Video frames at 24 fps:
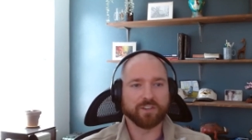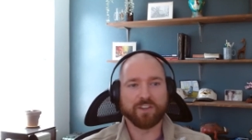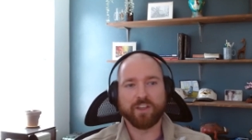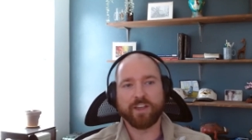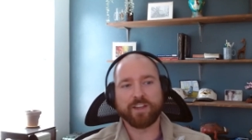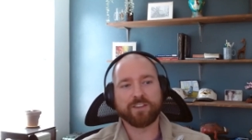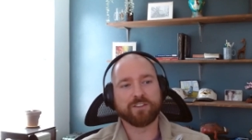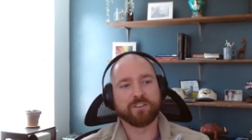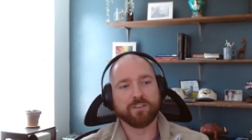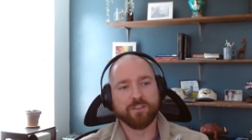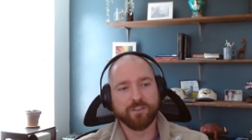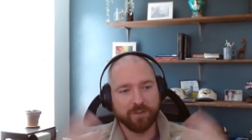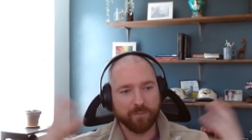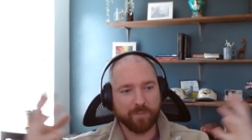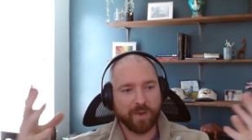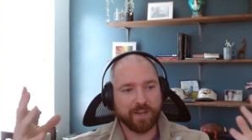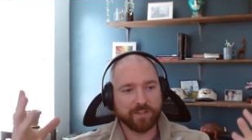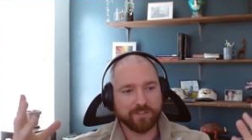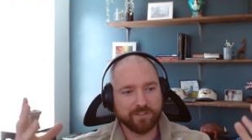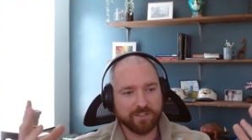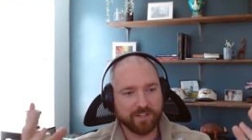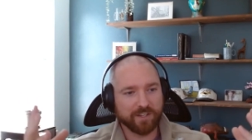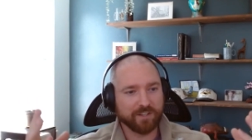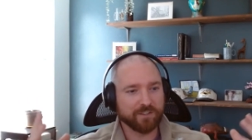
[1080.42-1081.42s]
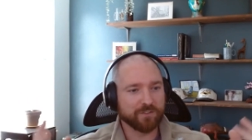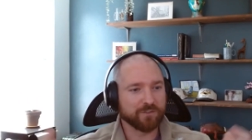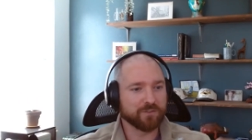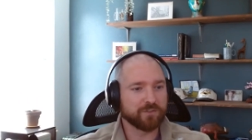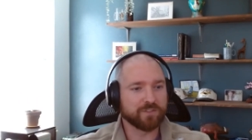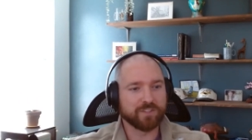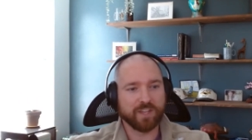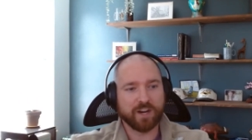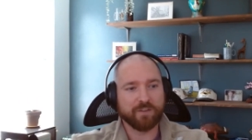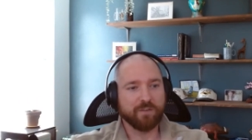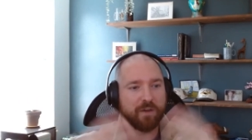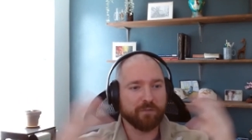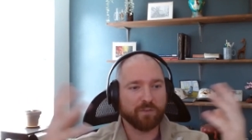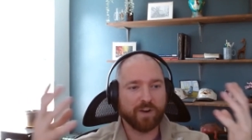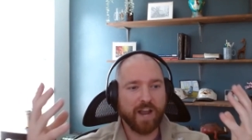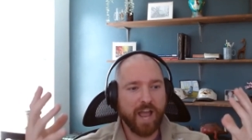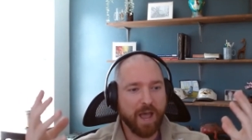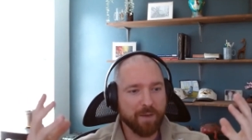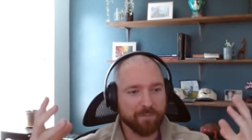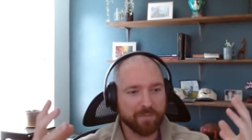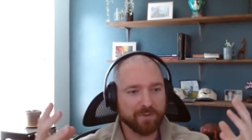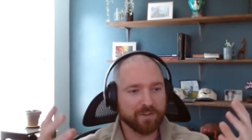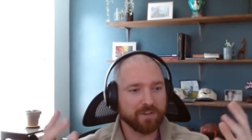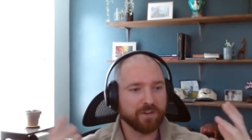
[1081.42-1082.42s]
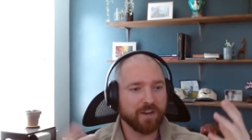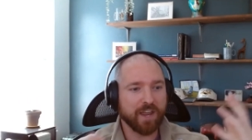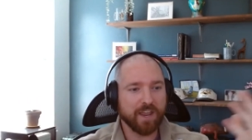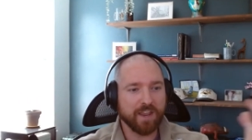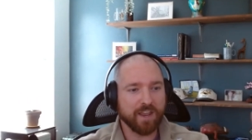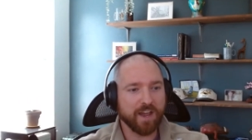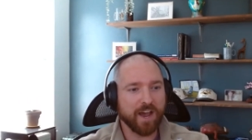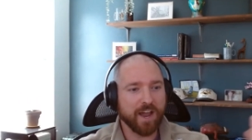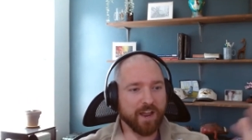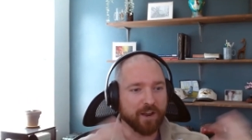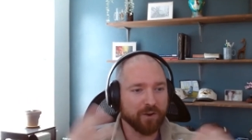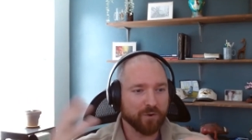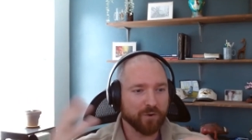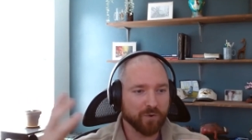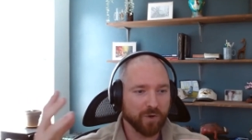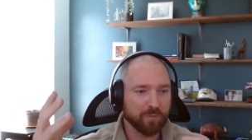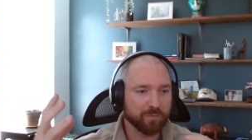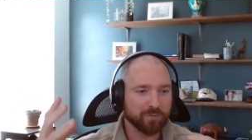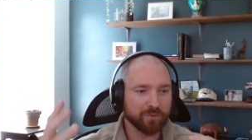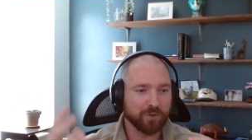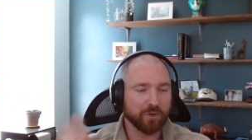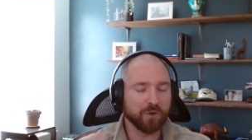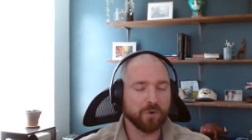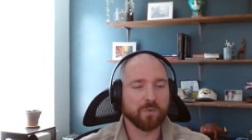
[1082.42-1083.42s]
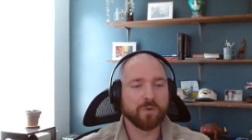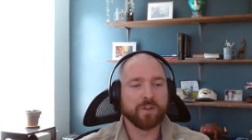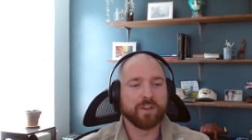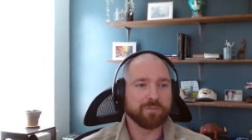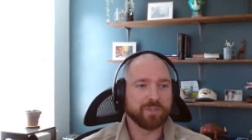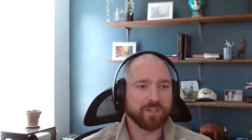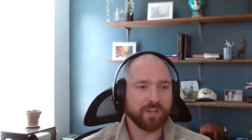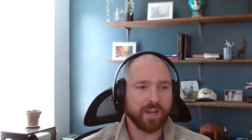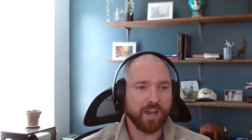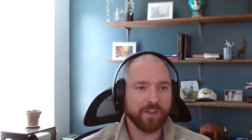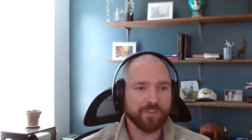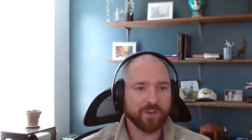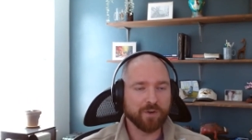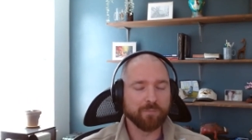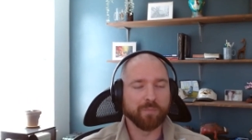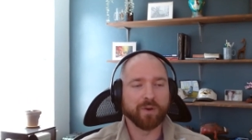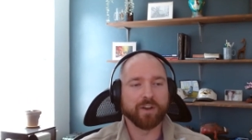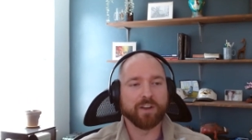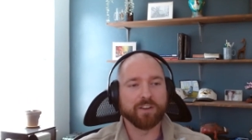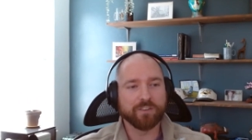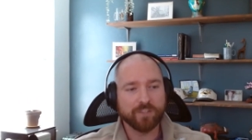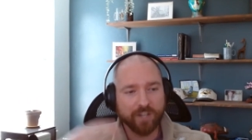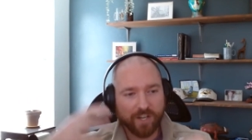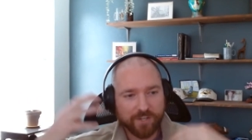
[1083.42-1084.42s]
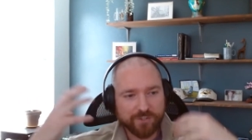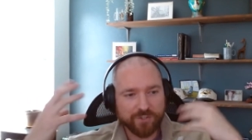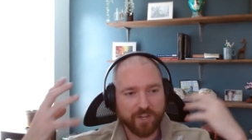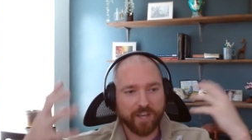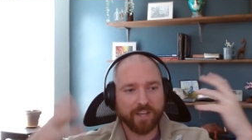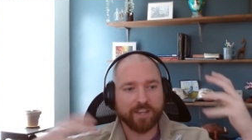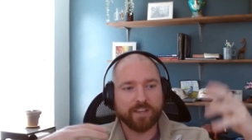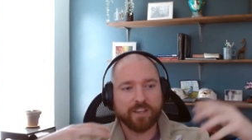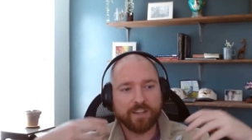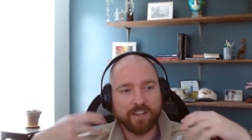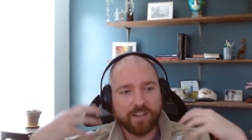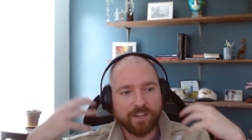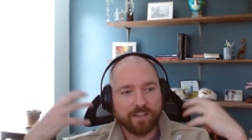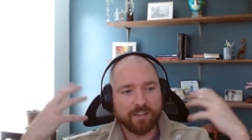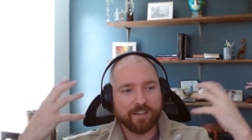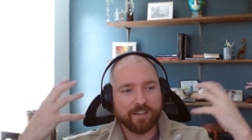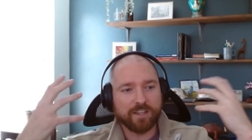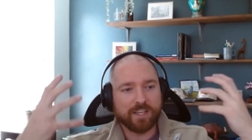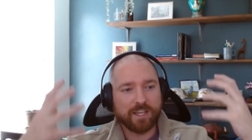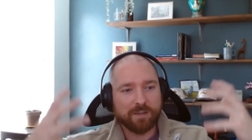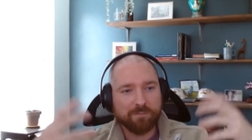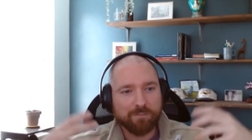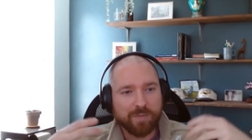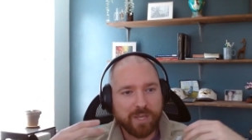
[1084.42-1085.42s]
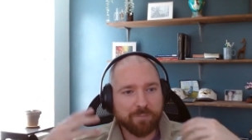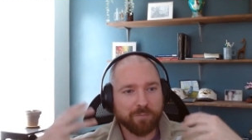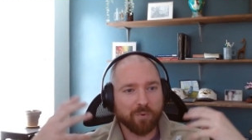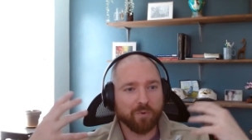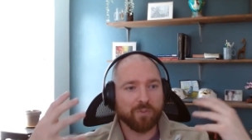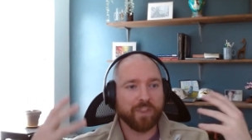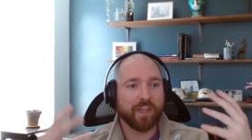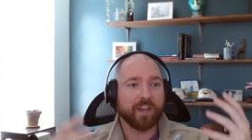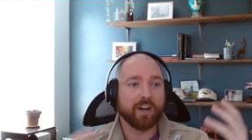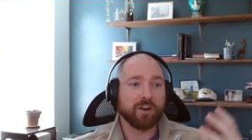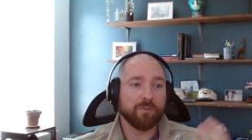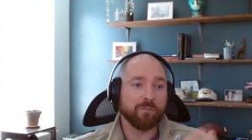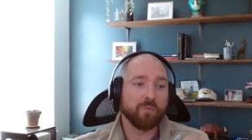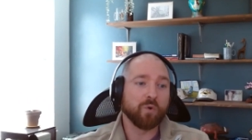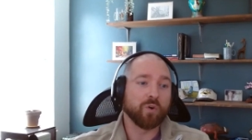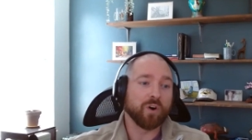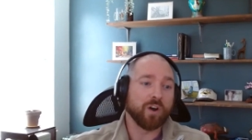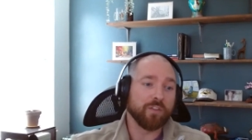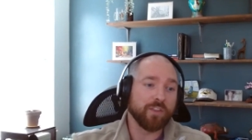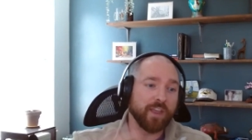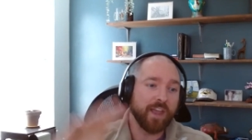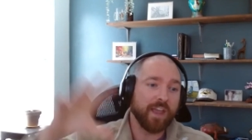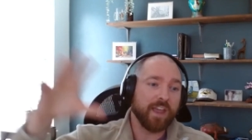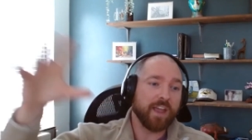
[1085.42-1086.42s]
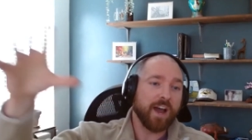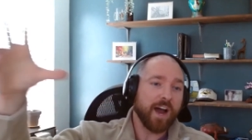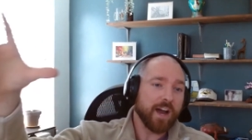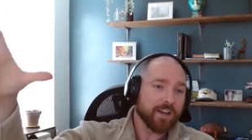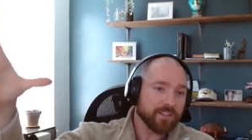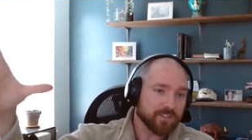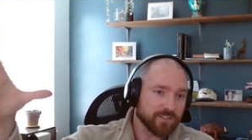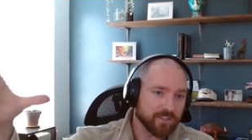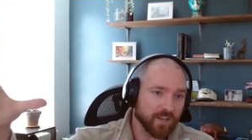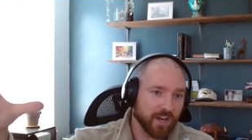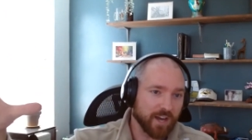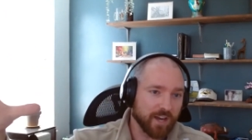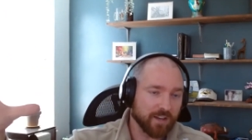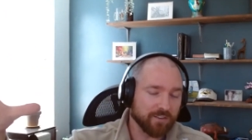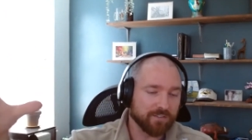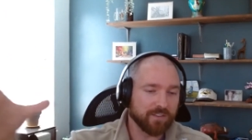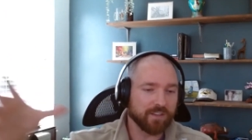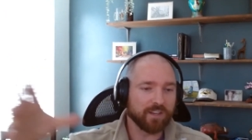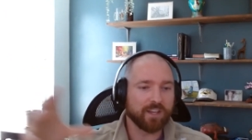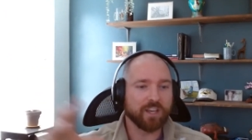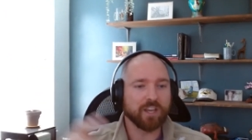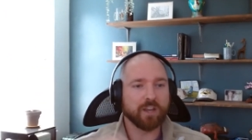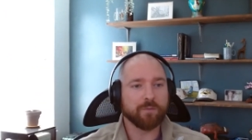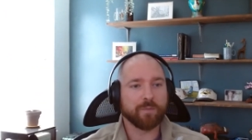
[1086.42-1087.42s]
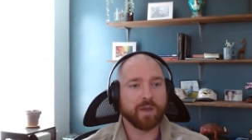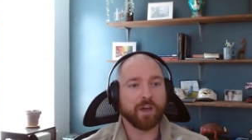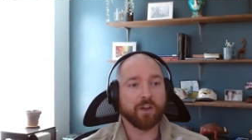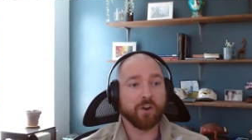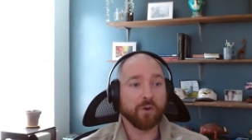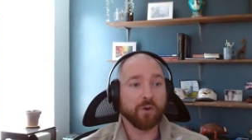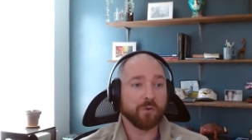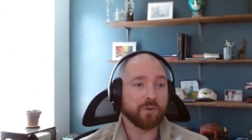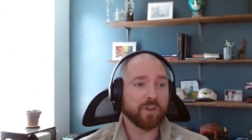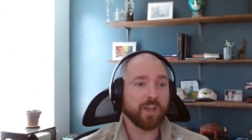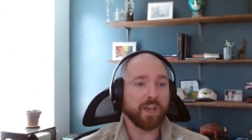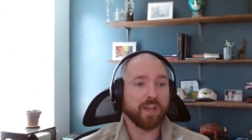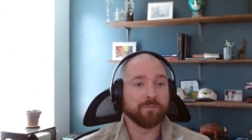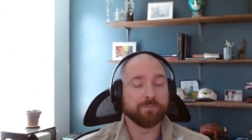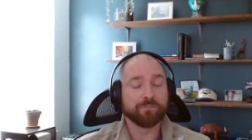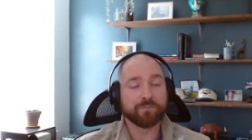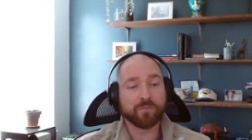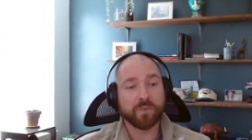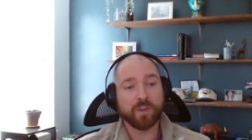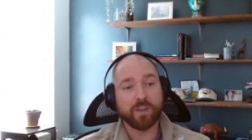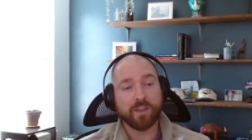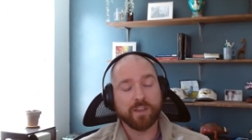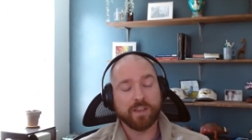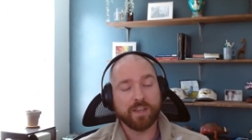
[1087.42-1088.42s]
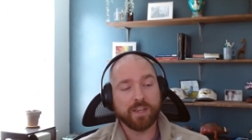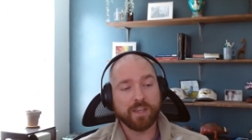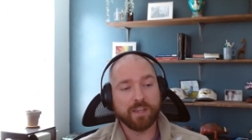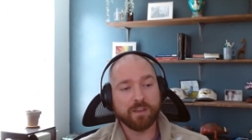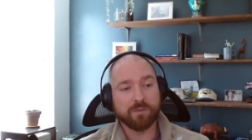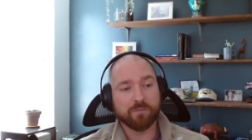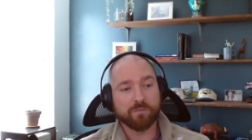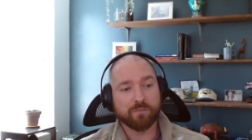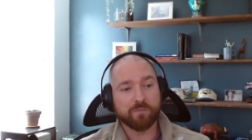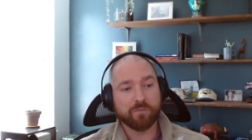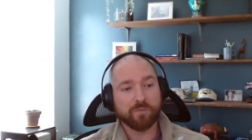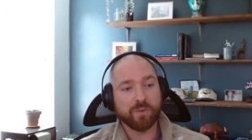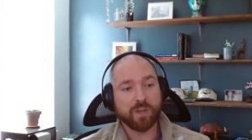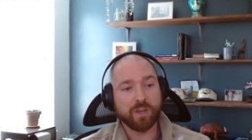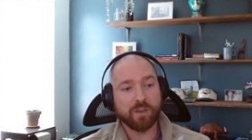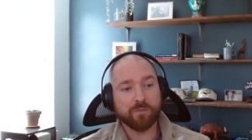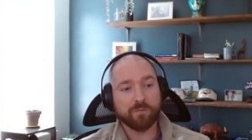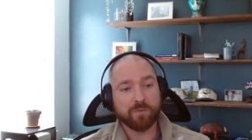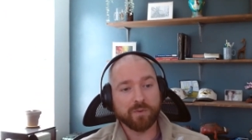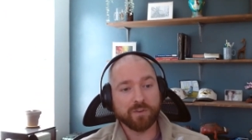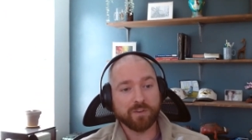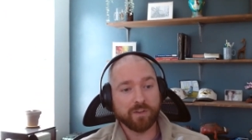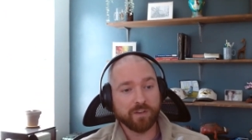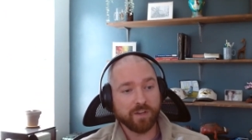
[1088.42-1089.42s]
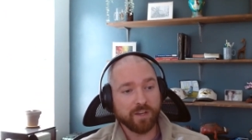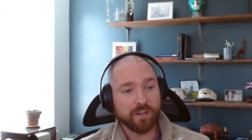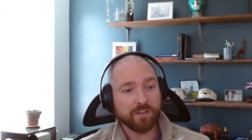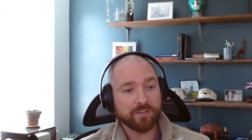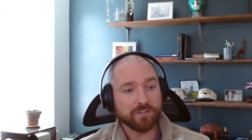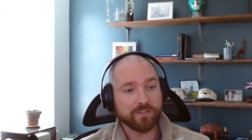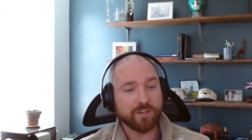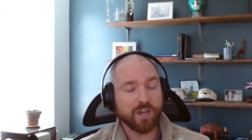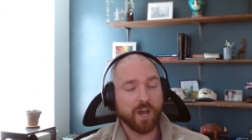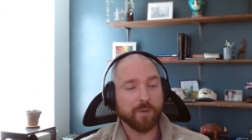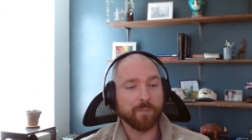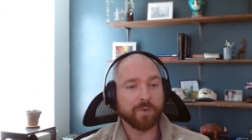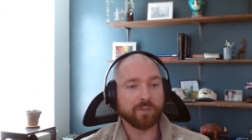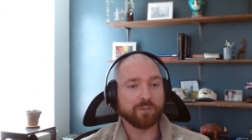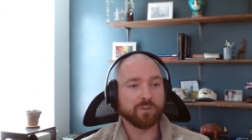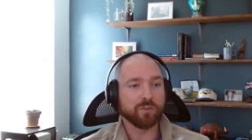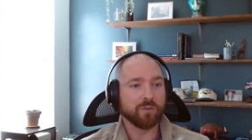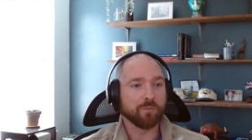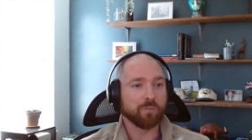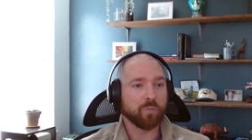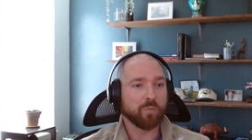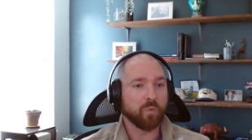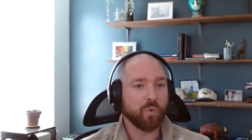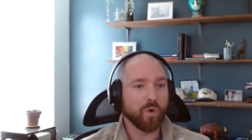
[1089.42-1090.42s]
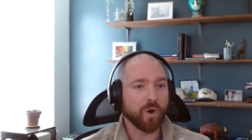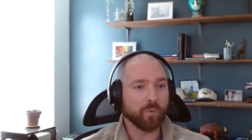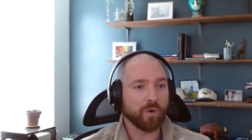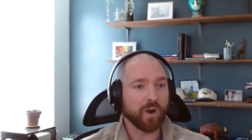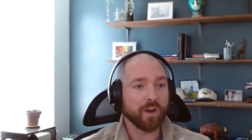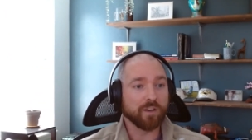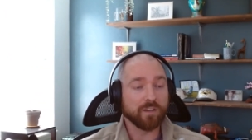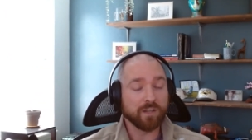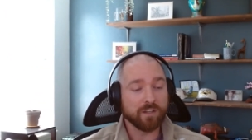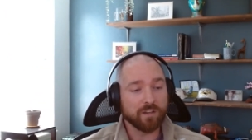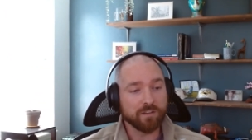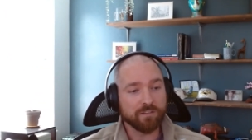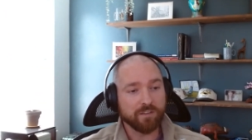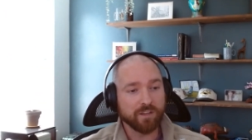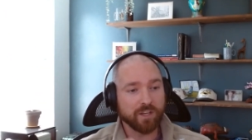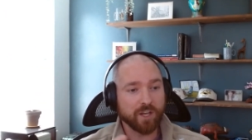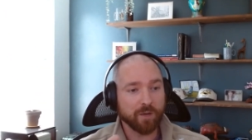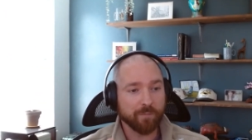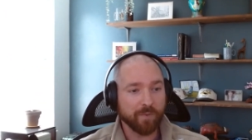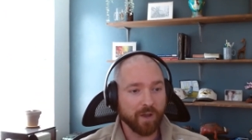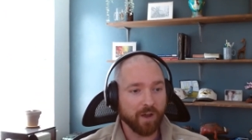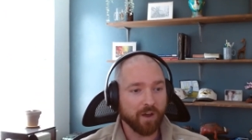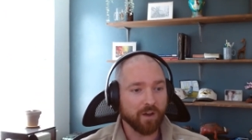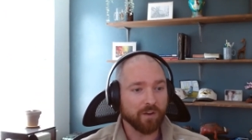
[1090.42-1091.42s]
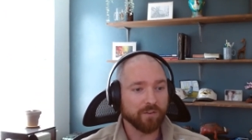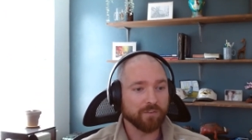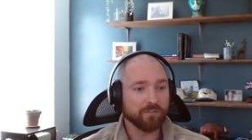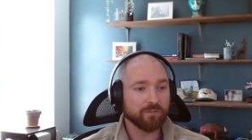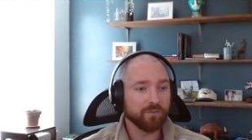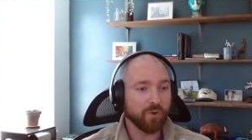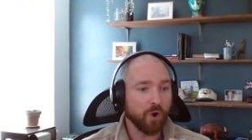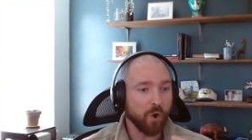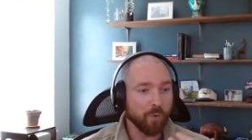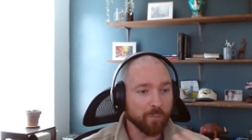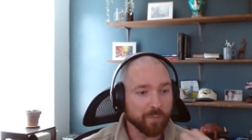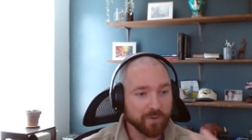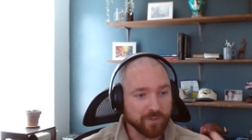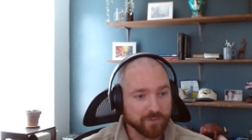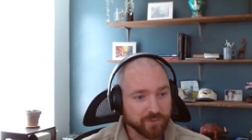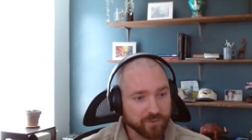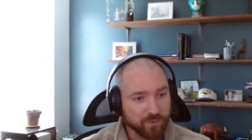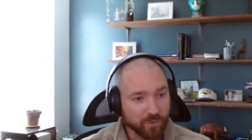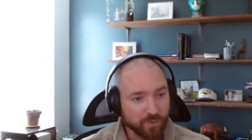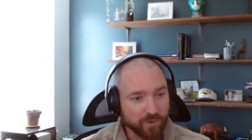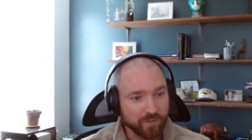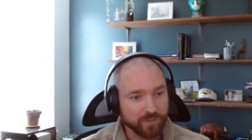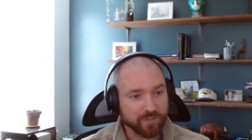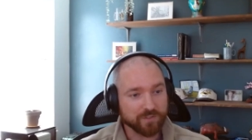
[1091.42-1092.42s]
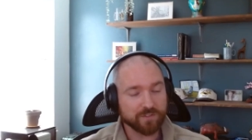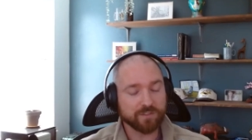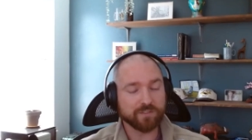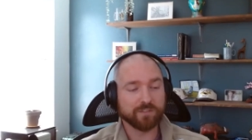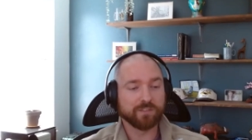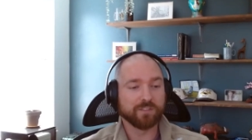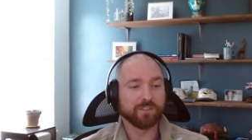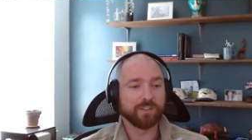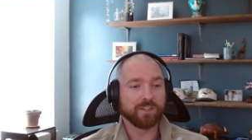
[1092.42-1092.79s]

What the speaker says: like the best things that have ever happened in AI and crypto together, but it does like get people that are more on the AI side thinking about, okay, if it is coming to the point where I need to think about open source